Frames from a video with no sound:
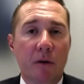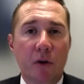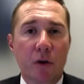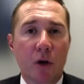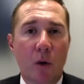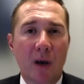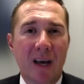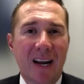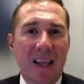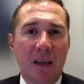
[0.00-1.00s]
But if you're going
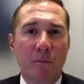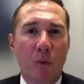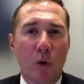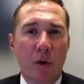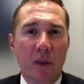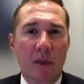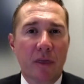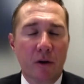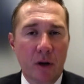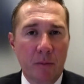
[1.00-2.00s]
on anything more than
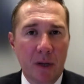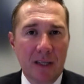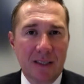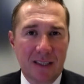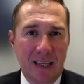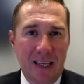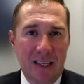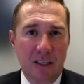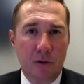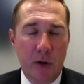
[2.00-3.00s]
30 minutes
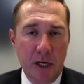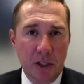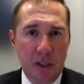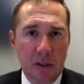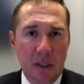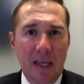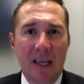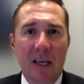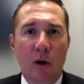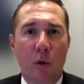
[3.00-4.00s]
in duration
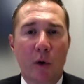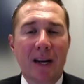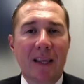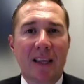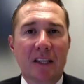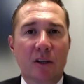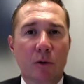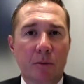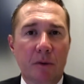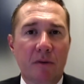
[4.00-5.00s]
or anything that's
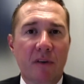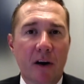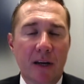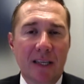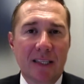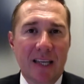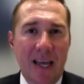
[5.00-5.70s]
going to be very